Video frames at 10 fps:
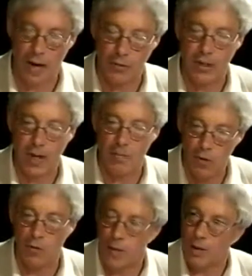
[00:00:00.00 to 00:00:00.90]
their everyday
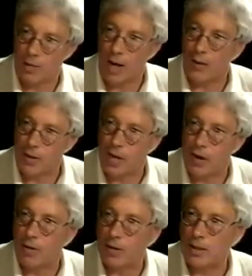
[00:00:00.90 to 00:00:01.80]
movements around the
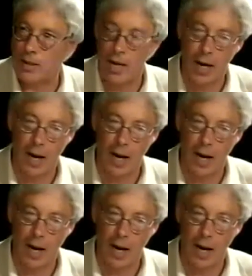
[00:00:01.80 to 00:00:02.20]
areas,